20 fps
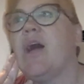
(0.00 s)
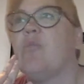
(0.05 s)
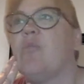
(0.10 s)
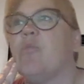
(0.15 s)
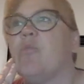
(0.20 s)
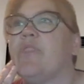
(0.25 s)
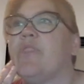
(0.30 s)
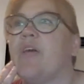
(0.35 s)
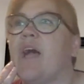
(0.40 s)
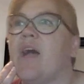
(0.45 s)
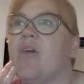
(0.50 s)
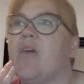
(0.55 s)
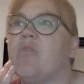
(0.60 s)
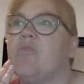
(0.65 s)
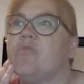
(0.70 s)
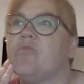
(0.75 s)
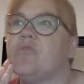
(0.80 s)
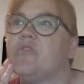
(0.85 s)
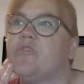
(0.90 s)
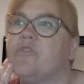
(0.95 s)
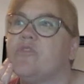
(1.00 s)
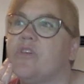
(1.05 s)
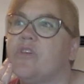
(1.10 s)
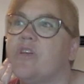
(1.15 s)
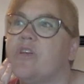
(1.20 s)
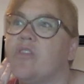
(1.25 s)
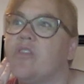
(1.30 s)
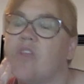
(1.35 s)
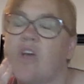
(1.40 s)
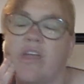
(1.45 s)
without
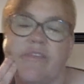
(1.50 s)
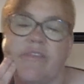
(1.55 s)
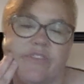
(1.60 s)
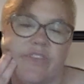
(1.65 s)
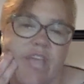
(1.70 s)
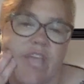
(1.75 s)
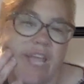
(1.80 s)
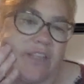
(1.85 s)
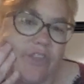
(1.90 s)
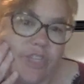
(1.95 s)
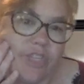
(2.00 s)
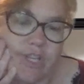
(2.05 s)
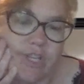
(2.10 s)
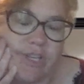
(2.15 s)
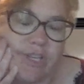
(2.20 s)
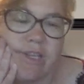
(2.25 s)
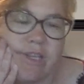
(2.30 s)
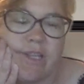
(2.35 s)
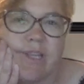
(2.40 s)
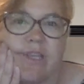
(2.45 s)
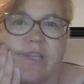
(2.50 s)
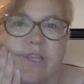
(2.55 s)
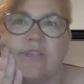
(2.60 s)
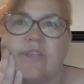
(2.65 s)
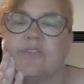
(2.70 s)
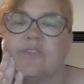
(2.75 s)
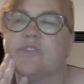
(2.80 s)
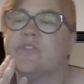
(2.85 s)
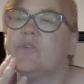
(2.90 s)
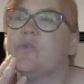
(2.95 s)
a lot of tension.
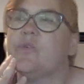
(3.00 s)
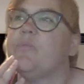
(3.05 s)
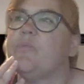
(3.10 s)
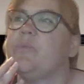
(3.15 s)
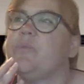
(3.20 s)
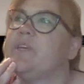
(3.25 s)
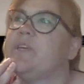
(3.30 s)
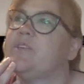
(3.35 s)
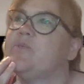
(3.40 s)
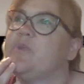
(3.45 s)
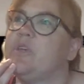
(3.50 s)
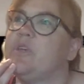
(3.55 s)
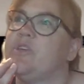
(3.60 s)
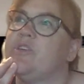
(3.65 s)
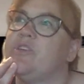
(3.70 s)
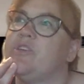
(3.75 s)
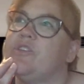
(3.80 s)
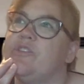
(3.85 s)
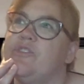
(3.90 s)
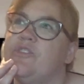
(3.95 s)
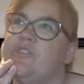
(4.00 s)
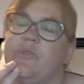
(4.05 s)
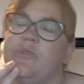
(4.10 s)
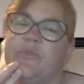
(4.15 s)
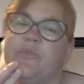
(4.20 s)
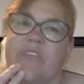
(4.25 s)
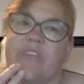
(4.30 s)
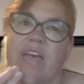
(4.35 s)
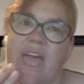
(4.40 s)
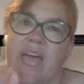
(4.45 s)
So because we could
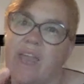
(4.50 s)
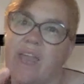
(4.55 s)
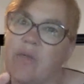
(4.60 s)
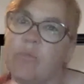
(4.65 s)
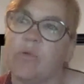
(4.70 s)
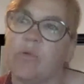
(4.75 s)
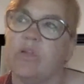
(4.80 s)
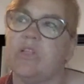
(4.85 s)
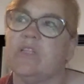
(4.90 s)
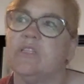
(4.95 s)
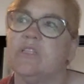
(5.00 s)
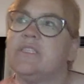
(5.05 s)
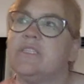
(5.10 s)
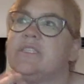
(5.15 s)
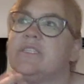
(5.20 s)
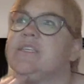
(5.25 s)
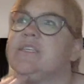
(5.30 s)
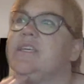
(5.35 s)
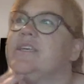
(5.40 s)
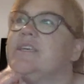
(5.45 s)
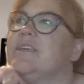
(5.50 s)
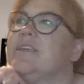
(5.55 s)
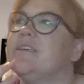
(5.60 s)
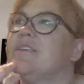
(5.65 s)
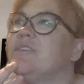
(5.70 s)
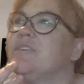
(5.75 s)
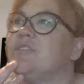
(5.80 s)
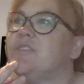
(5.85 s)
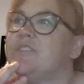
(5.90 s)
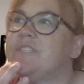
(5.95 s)
use animals
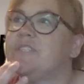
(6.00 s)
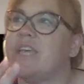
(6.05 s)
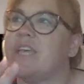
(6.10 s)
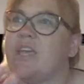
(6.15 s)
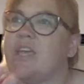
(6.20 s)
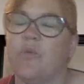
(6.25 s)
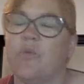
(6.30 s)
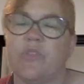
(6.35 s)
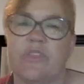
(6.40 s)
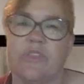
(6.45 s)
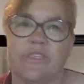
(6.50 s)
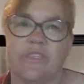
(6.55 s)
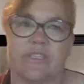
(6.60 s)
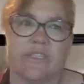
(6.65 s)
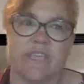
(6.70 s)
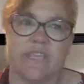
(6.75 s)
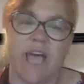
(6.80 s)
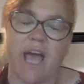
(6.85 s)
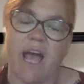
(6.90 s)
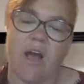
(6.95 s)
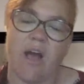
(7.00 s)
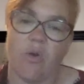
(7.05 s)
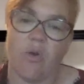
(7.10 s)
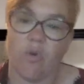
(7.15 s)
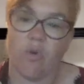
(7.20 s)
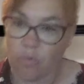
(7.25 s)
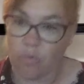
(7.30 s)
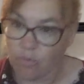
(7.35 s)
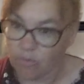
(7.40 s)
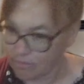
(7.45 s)
to say, well, this is
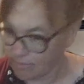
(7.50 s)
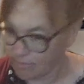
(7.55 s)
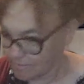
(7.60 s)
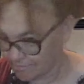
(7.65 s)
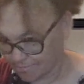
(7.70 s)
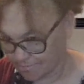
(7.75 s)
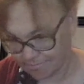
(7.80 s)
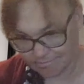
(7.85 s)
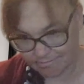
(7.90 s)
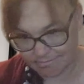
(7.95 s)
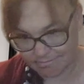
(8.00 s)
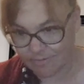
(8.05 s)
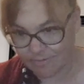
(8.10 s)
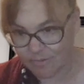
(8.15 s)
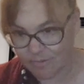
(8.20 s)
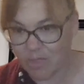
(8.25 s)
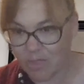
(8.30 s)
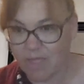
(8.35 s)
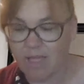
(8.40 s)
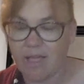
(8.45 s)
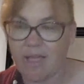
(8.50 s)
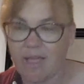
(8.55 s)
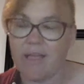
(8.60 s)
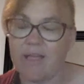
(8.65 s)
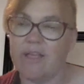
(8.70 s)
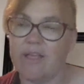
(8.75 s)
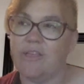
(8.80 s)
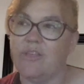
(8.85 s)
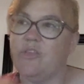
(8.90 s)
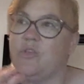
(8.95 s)
how
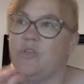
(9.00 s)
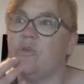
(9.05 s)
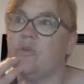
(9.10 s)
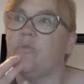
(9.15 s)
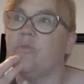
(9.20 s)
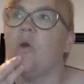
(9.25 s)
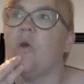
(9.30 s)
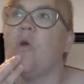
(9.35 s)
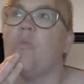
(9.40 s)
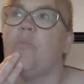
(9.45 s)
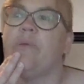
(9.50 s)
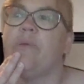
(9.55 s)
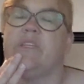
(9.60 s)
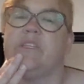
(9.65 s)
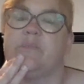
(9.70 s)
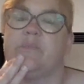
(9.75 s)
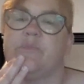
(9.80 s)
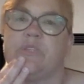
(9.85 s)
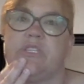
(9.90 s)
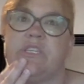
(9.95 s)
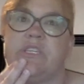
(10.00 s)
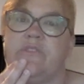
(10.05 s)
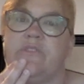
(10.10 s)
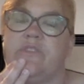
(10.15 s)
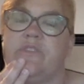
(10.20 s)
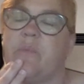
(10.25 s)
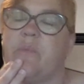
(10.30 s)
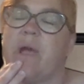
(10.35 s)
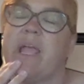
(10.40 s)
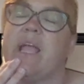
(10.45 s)
open is perceived
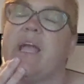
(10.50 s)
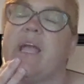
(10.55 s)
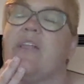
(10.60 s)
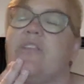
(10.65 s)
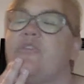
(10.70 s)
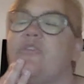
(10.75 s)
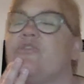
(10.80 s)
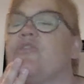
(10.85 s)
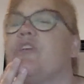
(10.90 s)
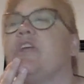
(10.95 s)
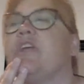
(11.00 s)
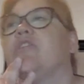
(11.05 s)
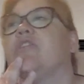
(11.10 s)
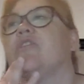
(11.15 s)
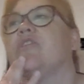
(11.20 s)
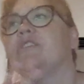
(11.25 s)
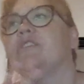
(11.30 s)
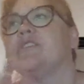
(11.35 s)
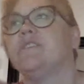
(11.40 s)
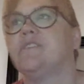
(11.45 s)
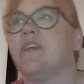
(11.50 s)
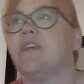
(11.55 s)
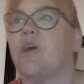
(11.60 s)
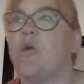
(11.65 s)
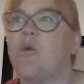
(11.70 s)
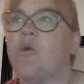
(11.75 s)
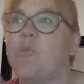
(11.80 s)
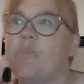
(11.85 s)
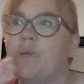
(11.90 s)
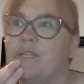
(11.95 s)
in my country, or this is how
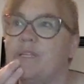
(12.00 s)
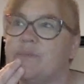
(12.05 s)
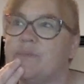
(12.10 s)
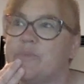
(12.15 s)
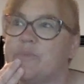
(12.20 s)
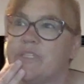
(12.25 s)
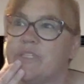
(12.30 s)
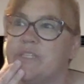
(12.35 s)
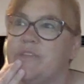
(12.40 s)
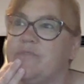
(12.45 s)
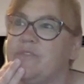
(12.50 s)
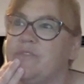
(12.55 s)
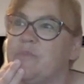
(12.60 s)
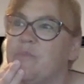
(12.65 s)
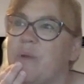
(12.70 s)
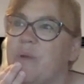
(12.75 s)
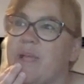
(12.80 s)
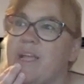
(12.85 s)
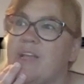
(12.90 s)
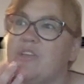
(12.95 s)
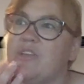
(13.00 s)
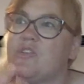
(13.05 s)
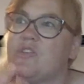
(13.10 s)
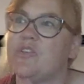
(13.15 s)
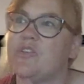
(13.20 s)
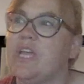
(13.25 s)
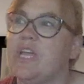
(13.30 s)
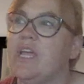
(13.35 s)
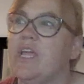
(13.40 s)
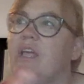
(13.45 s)
open is perceived in my
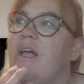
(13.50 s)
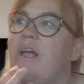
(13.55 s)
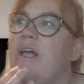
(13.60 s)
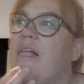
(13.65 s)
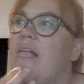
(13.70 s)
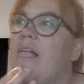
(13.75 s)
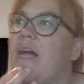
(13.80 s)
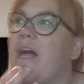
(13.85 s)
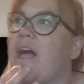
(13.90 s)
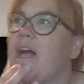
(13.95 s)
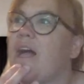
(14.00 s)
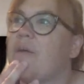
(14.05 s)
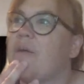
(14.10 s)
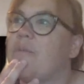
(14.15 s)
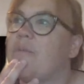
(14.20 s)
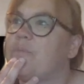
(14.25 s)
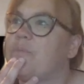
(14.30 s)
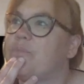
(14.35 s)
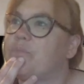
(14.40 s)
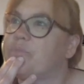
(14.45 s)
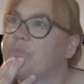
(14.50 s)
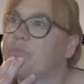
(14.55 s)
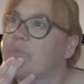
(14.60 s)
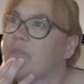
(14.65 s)
country, and